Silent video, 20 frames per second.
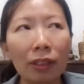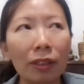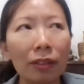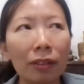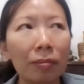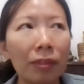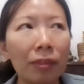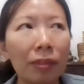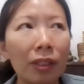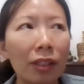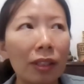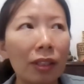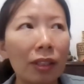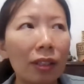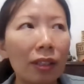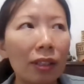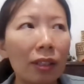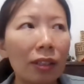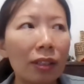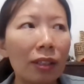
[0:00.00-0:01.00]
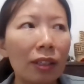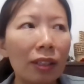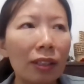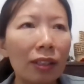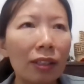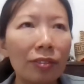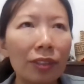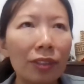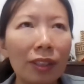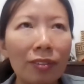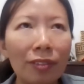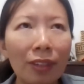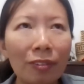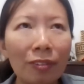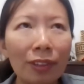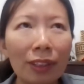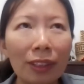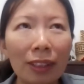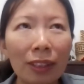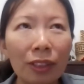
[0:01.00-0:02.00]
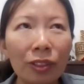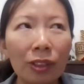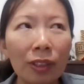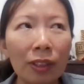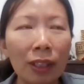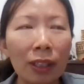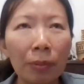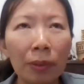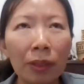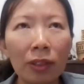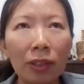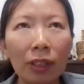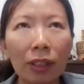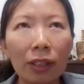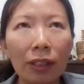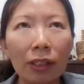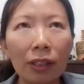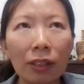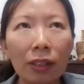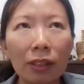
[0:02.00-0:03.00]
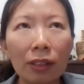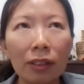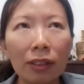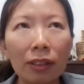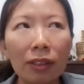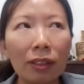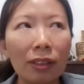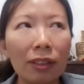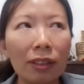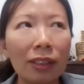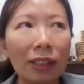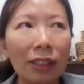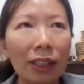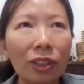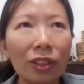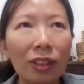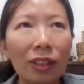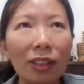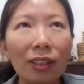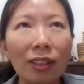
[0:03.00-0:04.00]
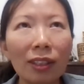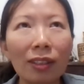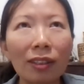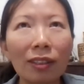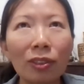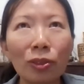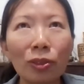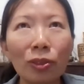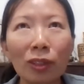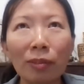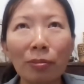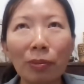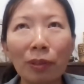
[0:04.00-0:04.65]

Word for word: Um, like even in Raffles Country Club and all that, uh, essentially look